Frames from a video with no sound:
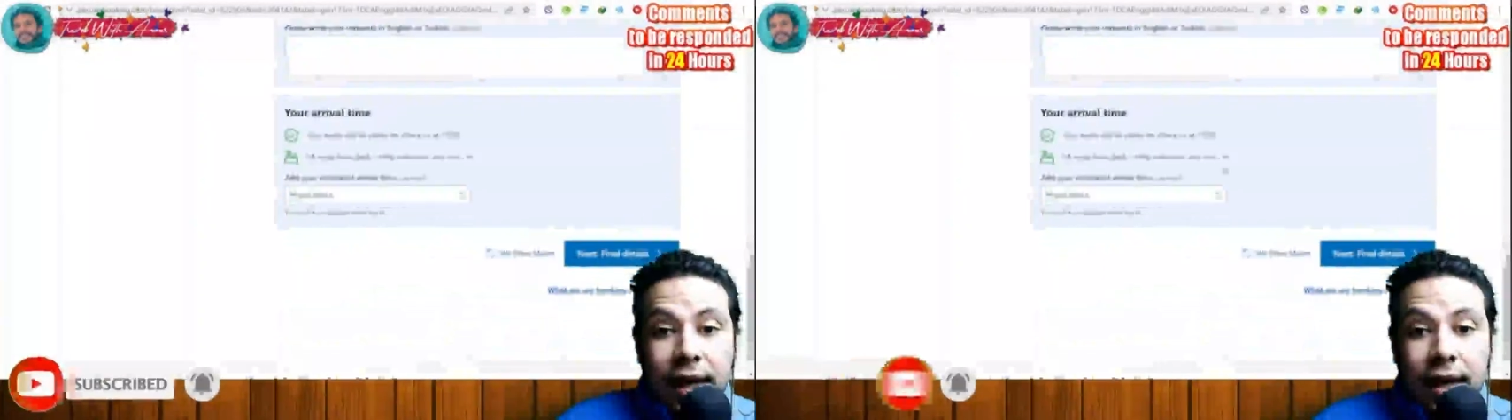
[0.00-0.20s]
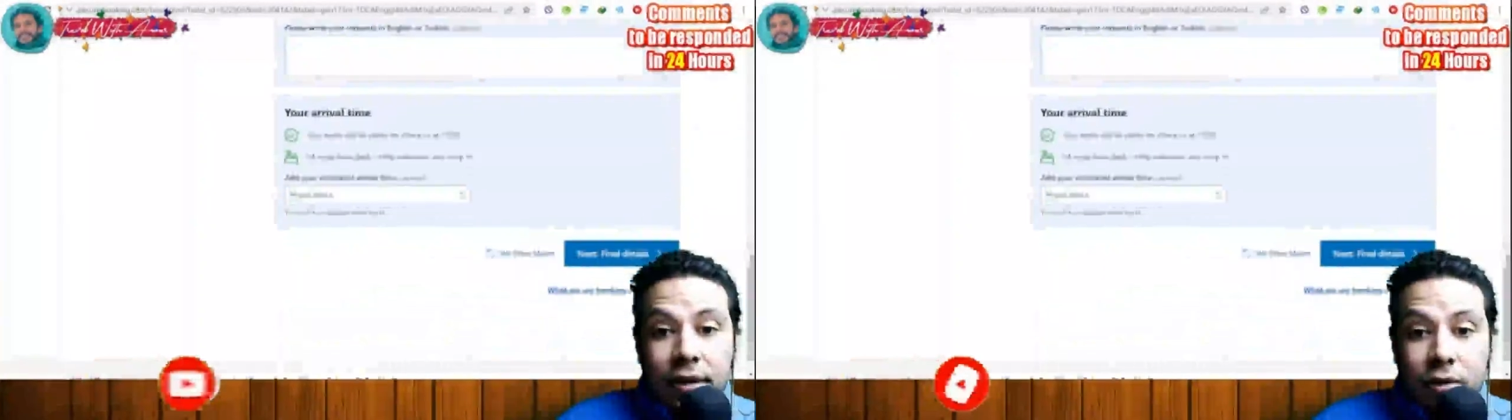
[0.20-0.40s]

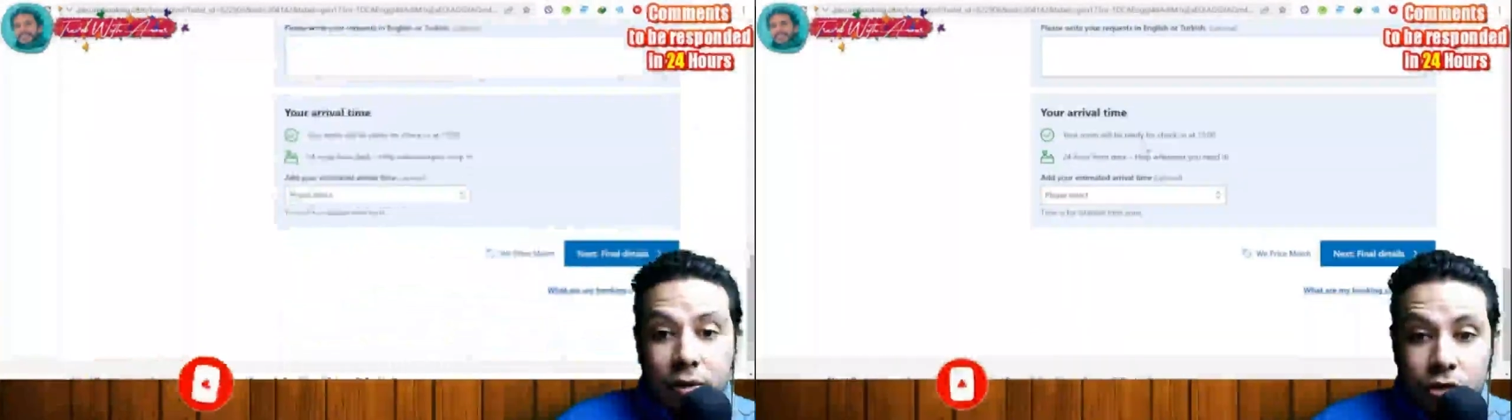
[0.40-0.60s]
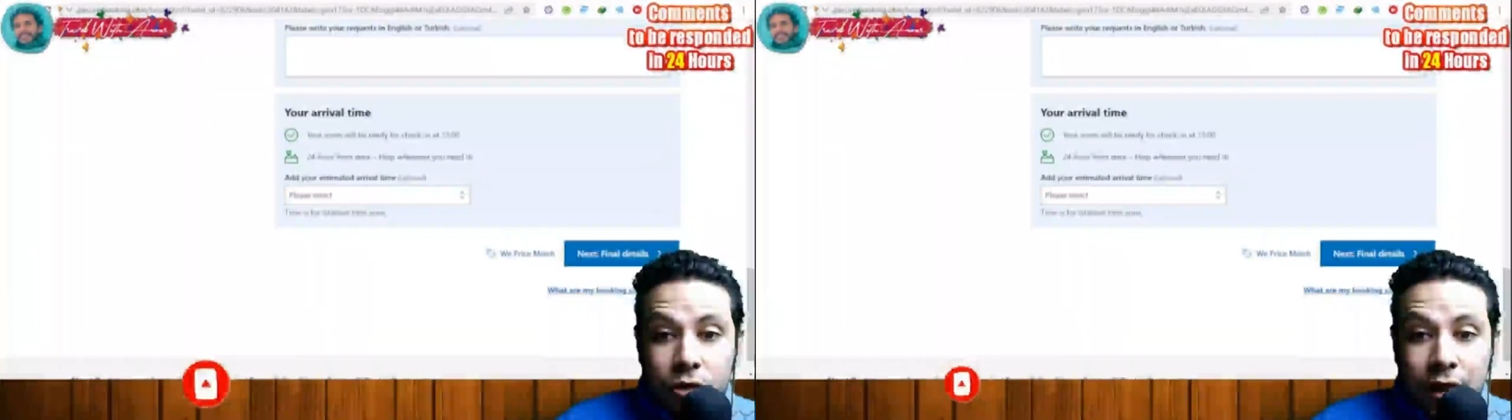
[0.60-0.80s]
and
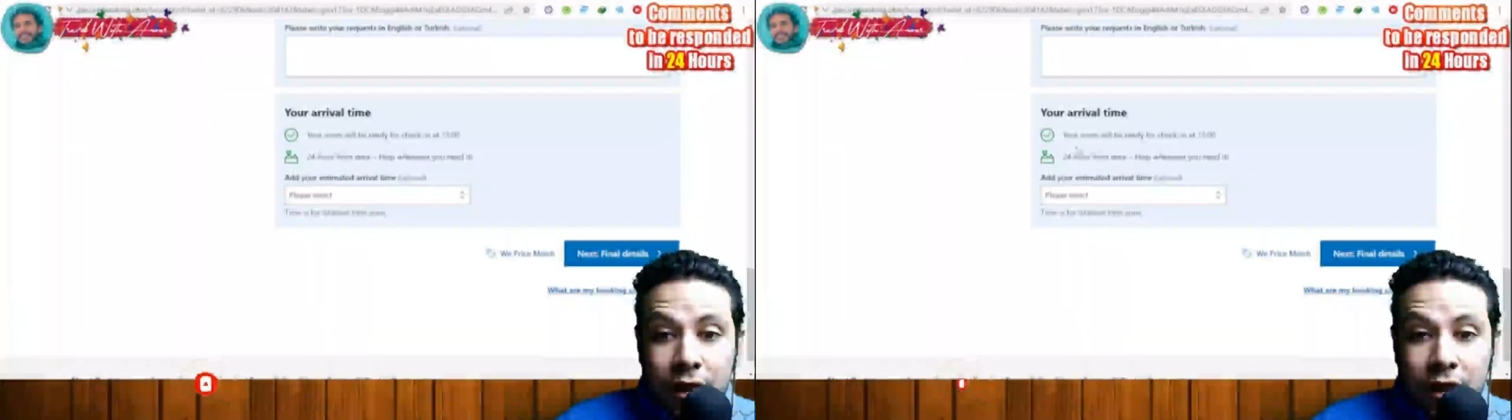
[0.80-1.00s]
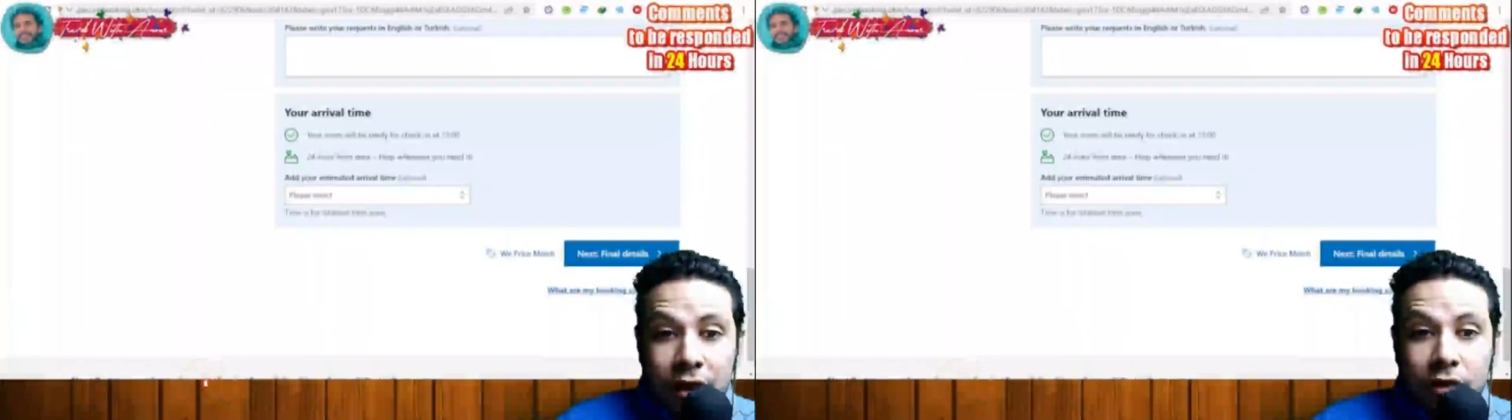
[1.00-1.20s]
also
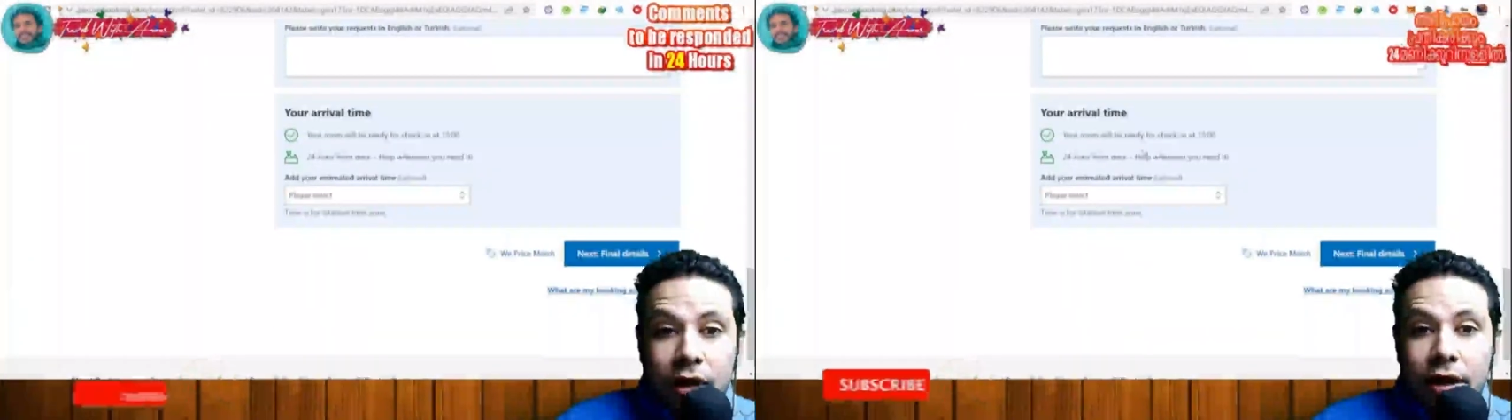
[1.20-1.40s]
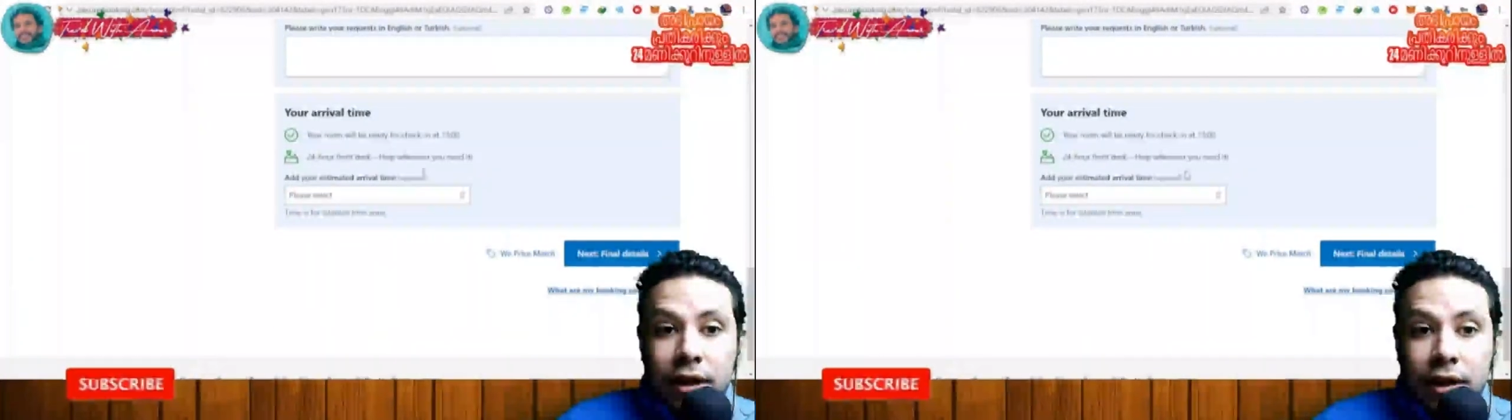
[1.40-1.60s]
here
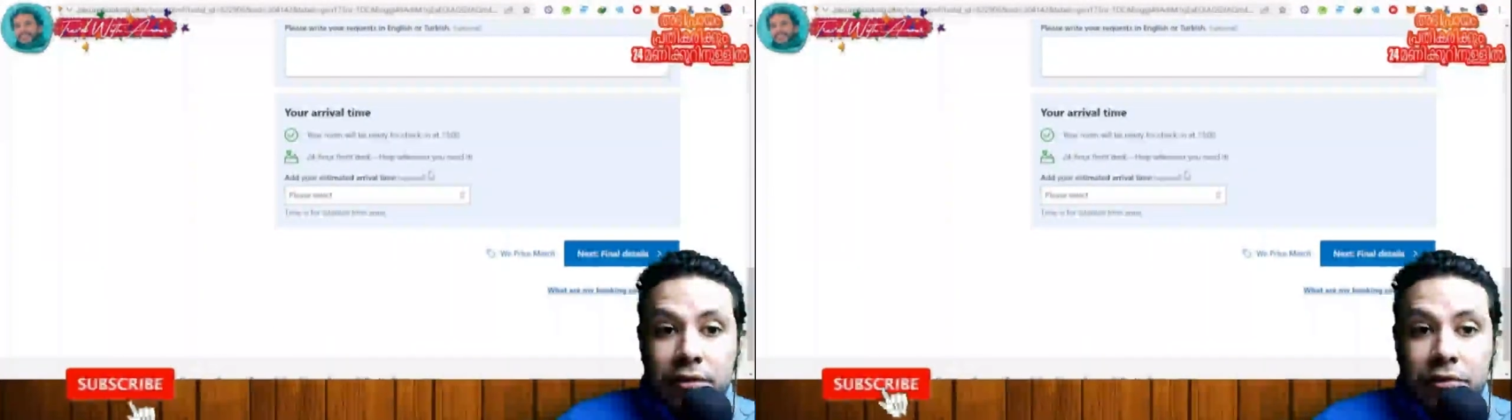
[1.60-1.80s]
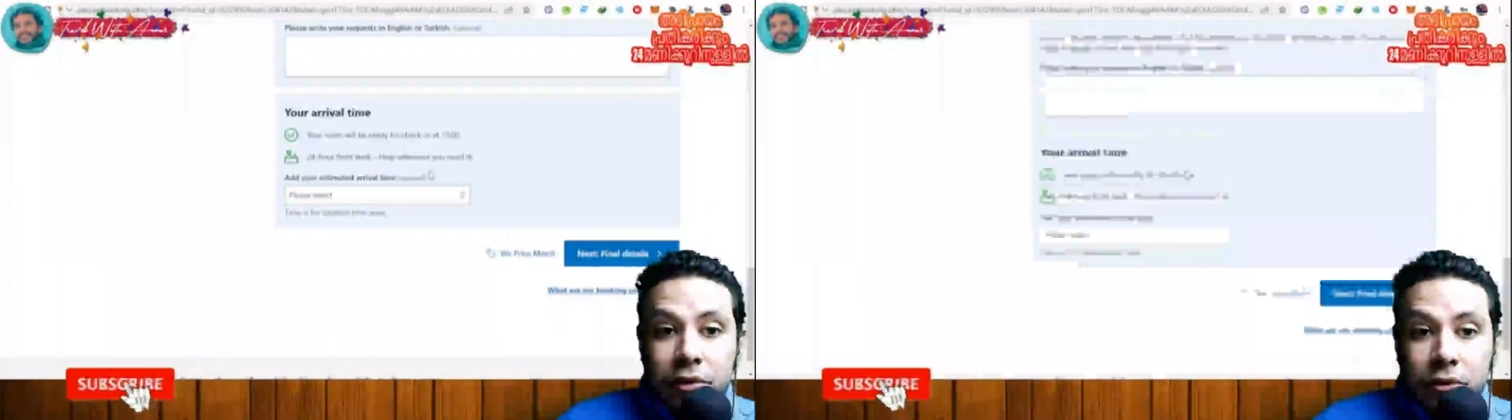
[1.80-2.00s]

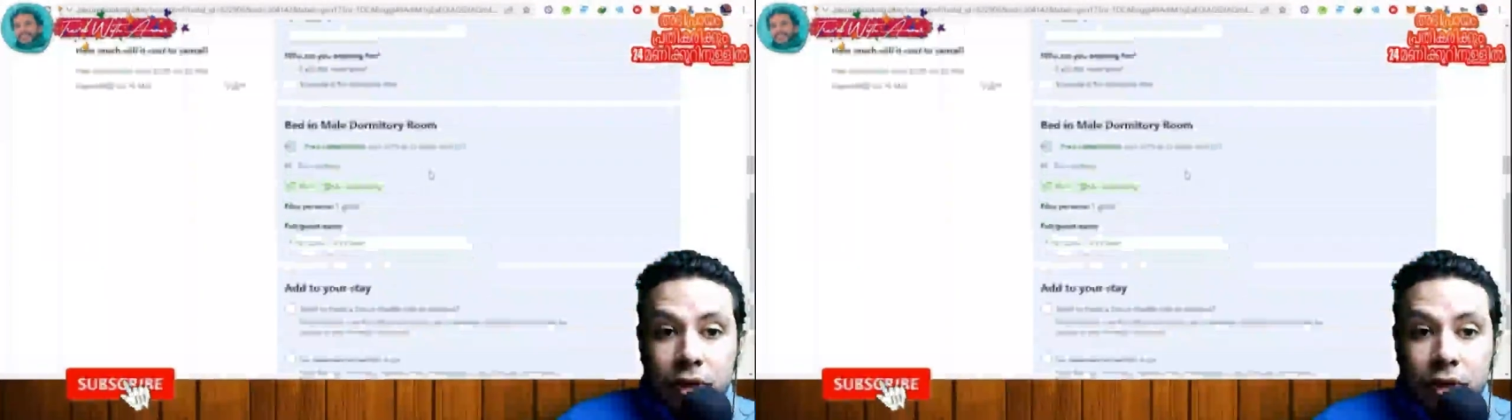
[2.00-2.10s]
give your